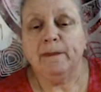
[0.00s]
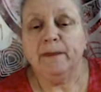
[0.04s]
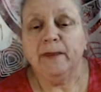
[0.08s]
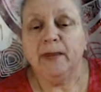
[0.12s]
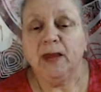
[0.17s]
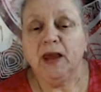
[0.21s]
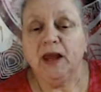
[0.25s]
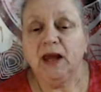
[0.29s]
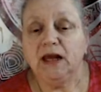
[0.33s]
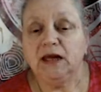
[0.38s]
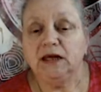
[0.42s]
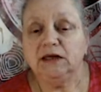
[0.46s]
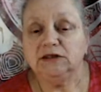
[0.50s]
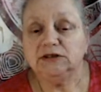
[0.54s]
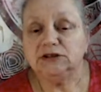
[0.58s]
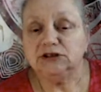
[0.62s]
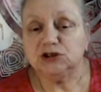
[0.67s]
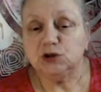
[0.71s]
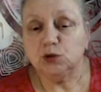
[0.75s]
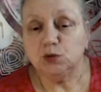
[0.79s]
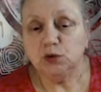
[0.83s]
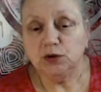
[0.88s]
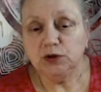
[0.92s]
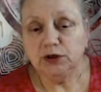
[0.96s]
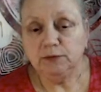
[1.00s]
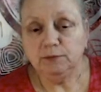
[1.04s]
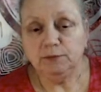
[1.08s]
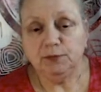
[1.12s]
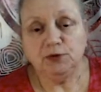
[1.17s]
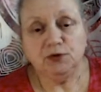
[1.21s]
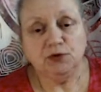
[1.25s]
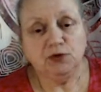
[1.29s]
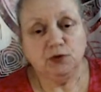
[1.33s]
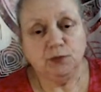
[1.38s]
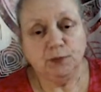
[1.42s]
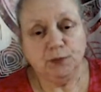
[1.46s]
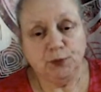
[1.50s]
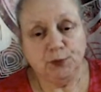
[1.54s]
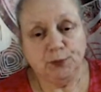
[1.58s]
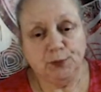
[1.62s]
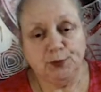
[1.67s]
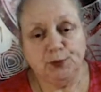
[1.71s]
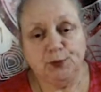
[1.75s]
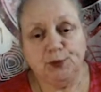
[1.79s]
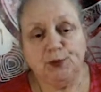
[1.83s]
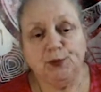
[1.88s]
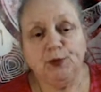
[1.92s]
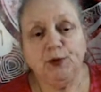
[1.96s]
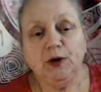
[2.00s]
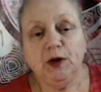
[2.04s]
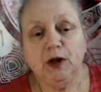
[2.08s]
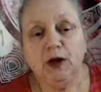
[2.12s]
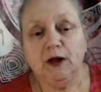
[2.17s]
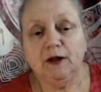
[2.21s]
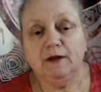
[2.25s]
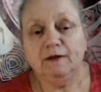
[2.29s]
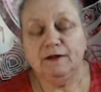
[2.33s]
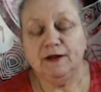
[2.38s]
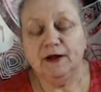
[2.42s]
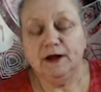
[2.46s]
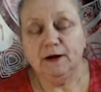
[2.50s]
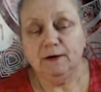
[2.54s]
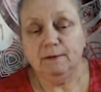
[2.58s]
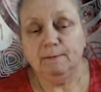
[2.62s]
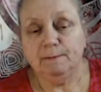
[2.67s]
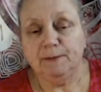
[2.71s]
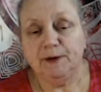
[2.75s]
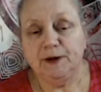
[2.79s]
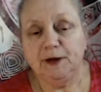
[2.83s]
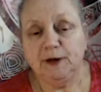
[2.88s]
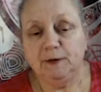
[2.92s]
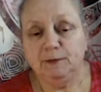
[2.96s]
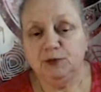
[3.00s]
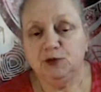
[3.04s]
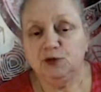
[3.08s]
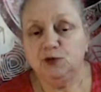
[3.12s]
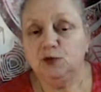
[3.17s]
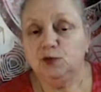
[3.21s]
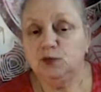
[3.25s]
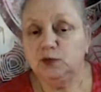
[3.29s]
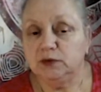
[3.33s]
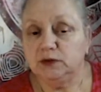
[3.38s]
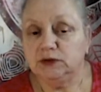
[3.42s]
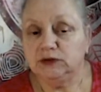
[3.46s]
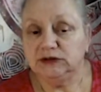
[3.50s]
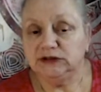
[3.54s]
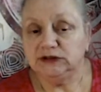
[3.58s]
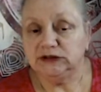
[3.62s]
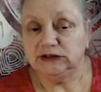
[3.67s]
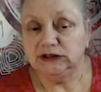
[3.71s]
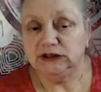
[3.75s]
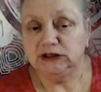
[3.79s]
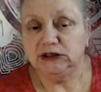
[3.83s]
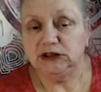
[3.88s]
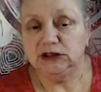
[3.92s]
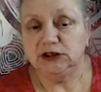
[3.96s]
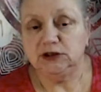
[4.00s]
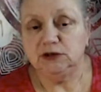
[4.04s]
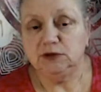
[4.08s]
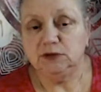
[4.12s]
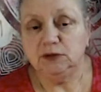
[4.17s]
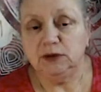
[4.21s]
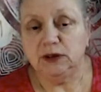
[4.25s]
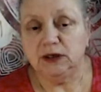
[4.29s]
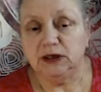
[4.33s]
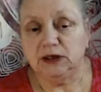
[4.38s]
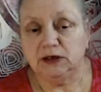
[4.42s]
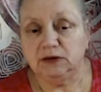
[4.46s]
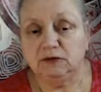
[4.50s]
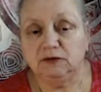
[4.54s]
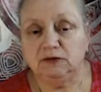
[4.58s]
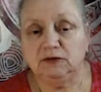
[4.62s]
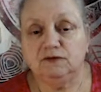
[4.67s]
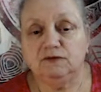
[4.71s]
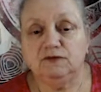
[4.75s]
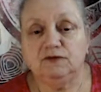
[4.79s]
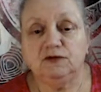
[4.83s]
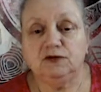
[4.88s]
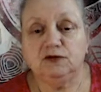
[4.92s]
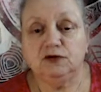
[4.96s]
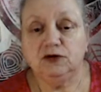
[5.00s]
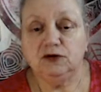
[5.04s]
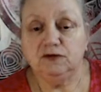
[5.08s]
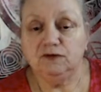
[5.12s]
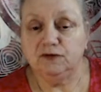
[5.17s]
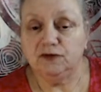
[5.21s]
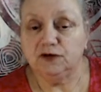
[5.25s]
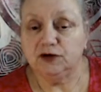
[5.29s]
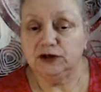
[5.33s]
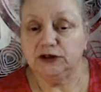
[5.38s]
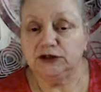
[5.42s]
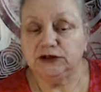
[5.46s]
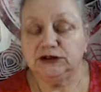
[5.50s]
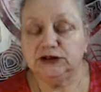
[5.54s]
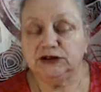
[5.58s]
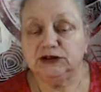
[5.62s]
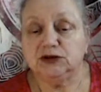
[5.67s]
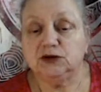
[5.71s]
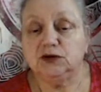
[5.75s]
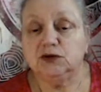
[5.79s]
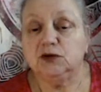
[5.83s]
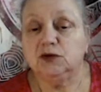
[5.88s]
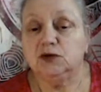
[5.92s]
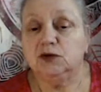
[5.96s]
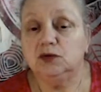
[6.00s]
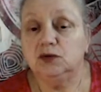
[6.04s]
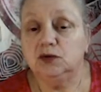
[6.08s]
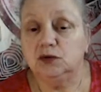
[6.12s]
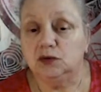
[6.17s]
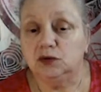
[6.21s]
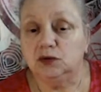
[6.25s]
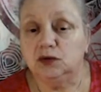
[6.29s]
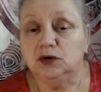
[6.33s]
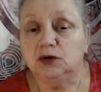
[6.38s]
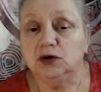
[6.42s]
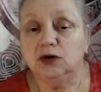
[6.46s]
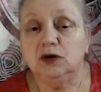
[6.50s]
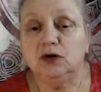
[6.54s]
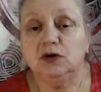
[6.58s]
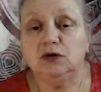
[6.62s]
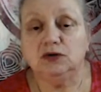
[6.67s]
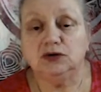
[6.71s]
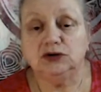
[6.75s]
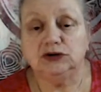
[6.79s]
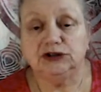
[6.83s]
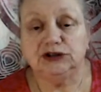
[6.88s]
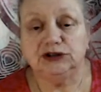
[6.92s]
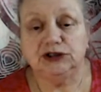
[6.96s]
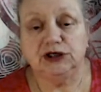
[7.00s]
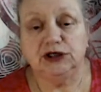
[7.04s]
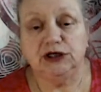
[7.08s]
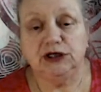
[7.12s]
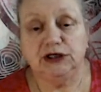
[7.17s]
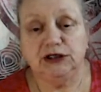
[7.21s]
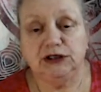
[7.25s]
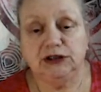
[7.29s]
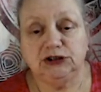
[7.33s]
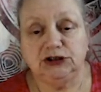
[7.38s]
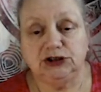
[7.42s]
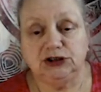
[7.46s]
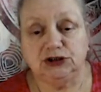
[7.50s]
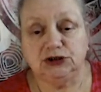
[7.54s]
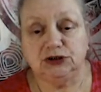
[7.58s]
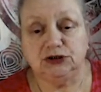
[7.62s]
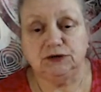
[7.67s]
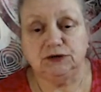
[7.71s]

It's quite probable that people will seek you out for advice or consolation.